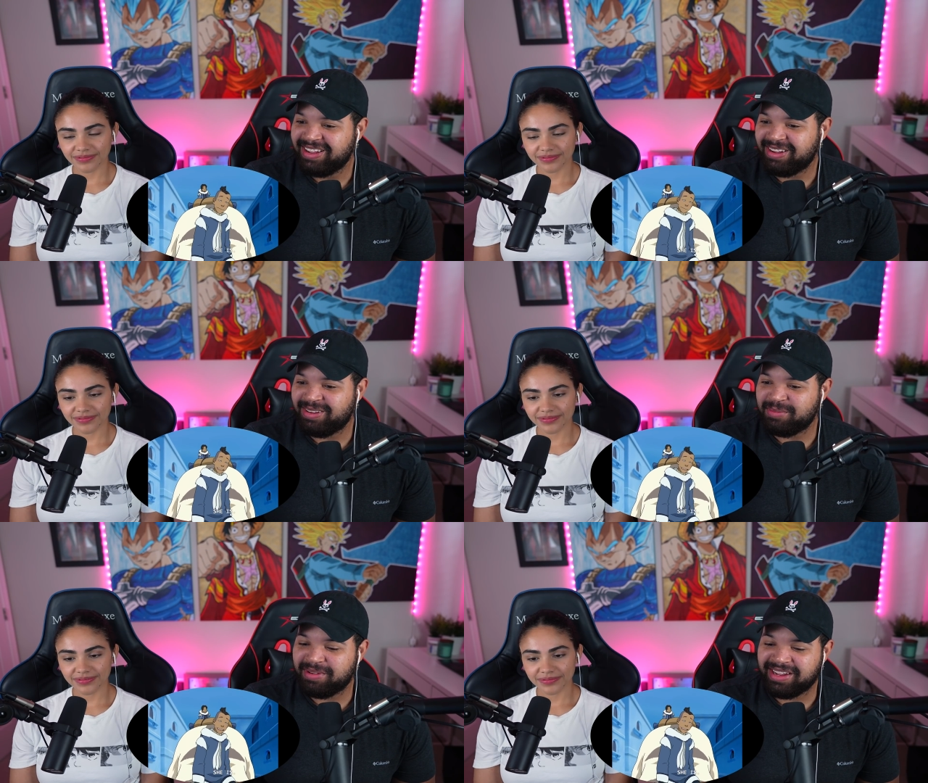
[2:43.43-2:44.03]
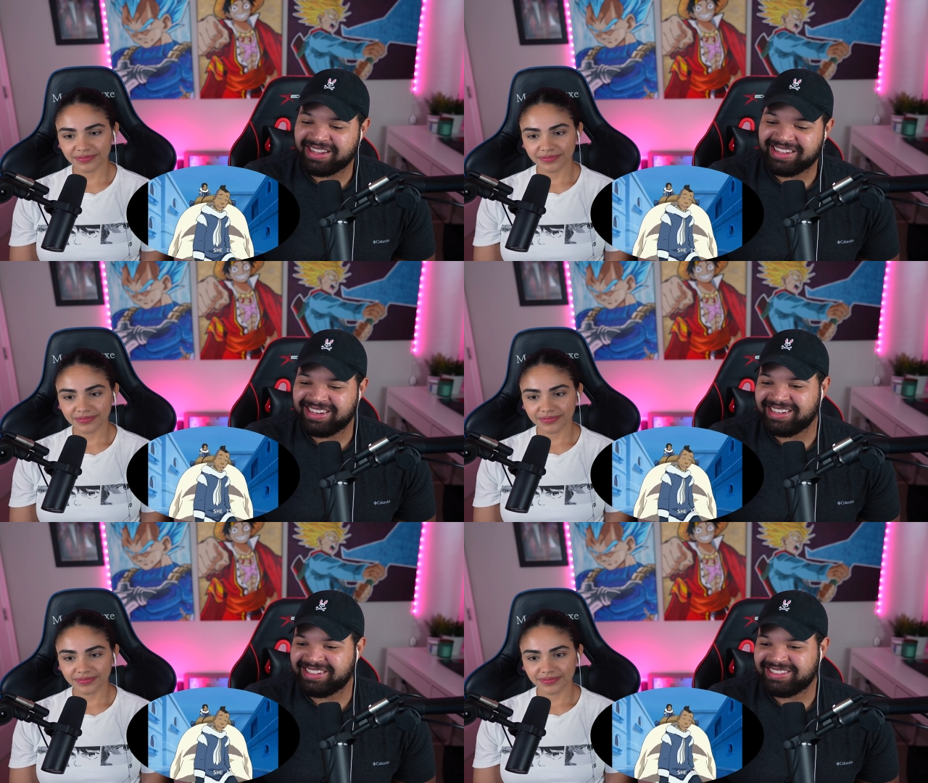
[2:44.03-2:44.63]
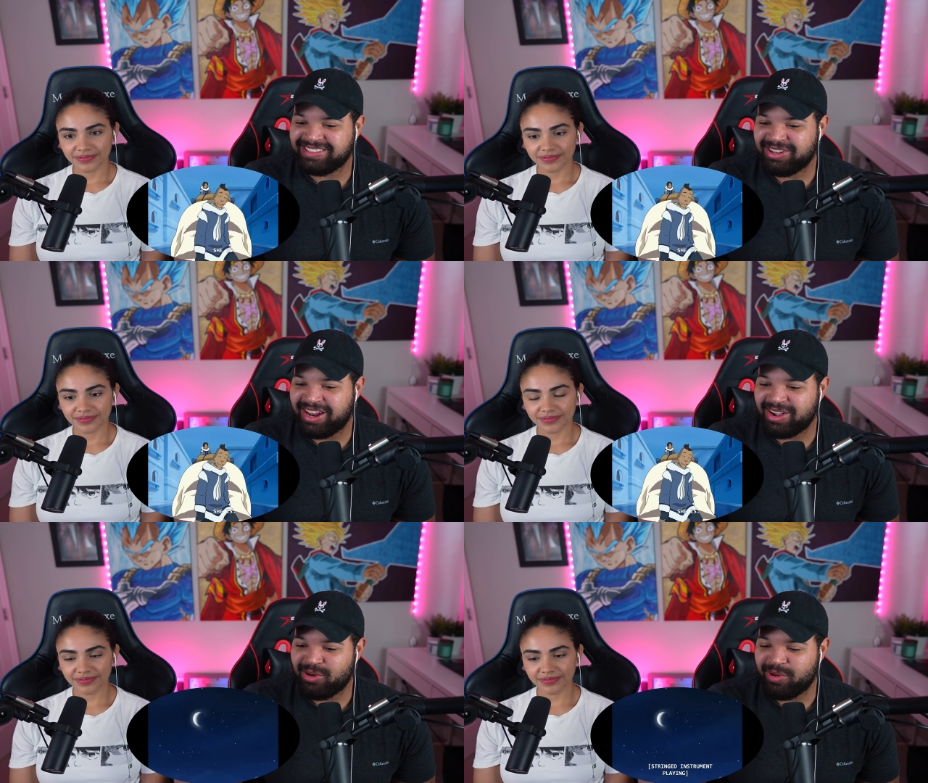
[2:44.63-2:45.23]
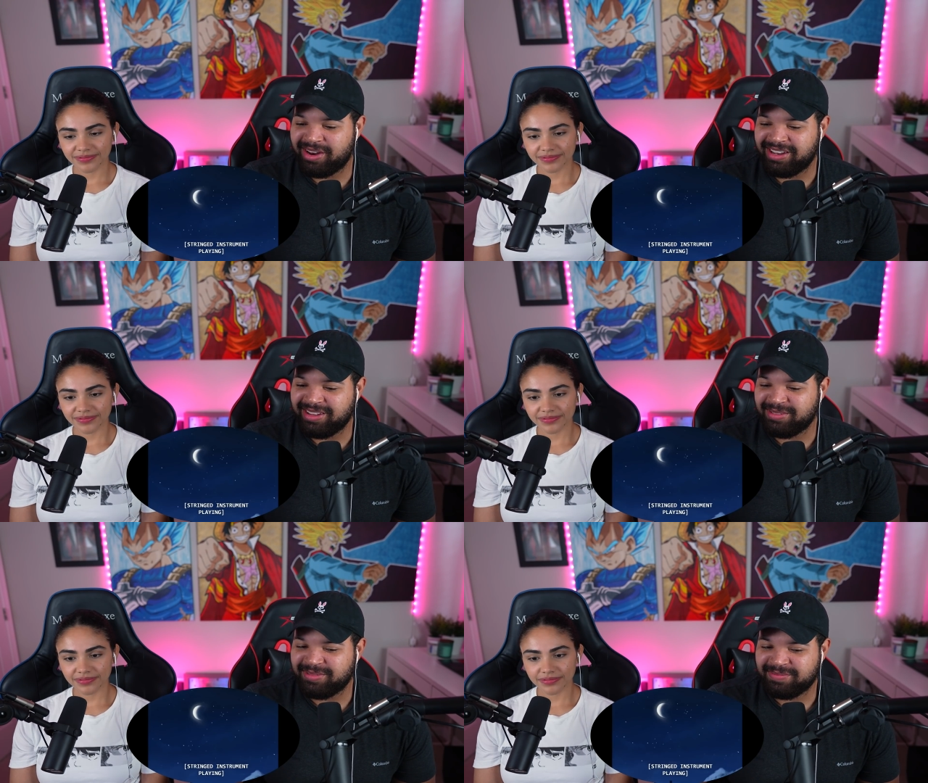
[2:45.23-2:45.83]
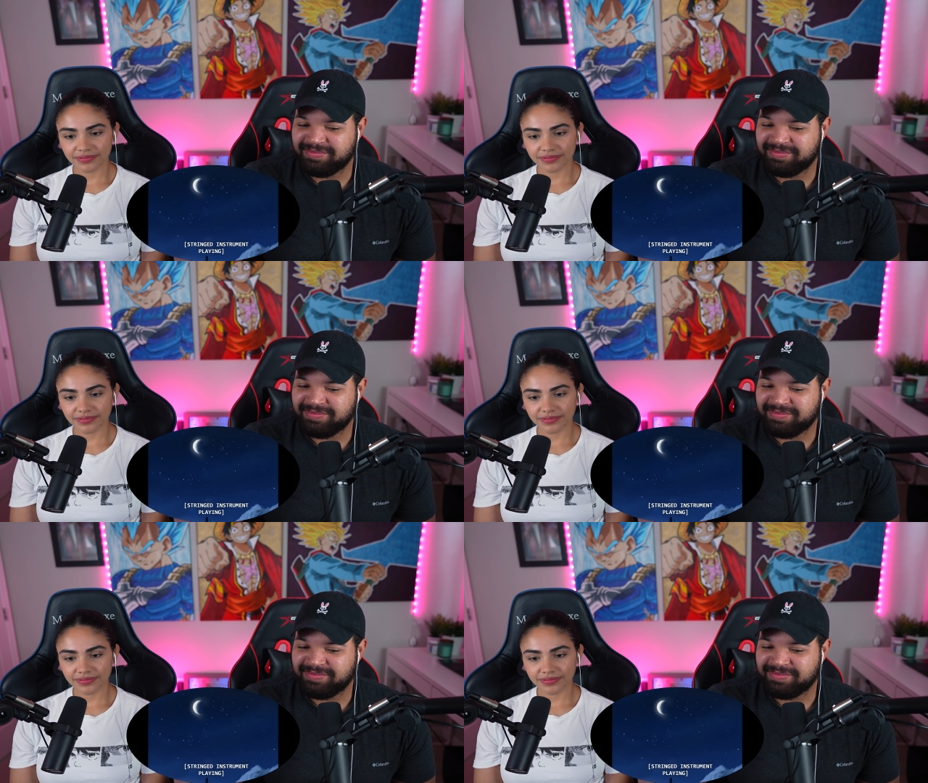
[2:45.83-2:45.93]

Speaker 1: Oh my goodness, they're not going to leave.